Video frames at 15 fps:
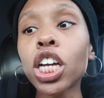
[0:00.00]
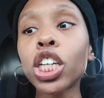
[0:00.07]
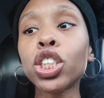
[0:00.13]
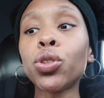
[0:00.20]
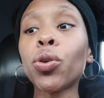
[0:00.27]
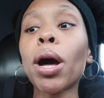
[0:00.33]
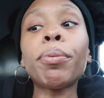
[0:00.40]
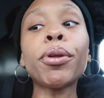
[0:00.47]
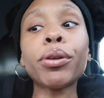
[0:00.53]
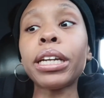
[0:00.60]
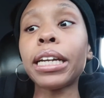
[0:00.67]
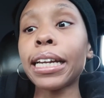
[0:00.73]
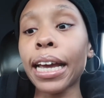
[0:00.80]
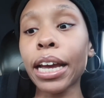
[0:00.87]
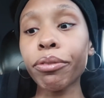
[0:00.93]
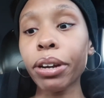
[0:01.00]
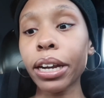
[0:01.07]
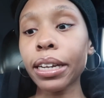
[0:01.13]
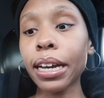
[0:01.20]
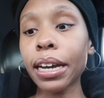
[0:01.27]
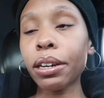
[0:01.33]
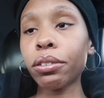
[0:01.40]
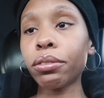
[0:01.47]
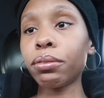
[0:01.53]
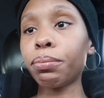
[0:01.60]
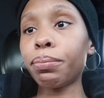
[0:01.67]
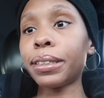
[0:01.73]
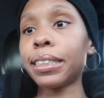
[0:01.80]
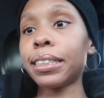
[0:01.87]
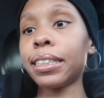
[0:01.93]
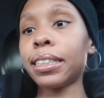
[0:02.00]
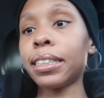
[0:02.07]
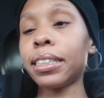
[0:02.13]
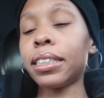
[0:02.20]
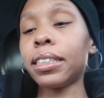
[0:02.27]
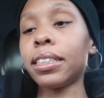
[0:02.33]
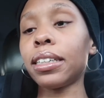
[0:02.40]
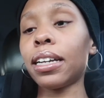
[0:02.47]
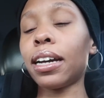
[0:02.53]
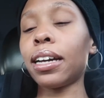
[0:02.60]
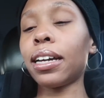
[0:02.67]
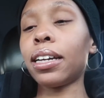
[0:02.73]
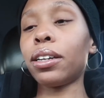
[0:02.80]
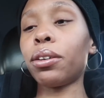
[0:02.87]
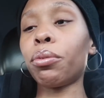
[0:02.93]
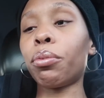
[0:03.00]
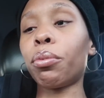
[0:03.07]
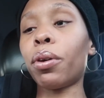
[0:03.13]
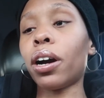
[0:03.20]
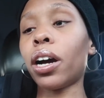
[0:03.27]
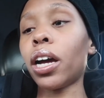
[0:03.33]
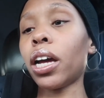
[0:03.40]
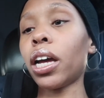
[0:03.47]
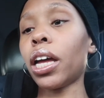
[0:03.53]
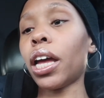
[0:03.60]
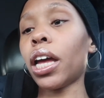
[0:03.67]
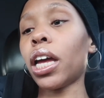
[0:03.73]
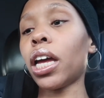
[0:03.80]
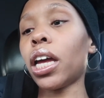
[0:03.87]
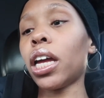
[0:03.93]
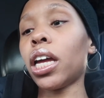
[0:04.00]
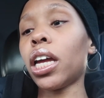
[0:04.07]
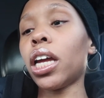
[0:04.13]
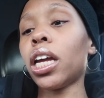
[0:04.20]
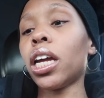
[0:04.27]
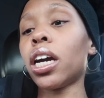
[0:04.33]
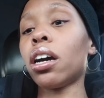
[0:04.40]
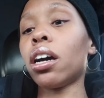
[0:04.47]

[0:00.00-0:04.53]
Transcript: to upload it again right now, but like, why?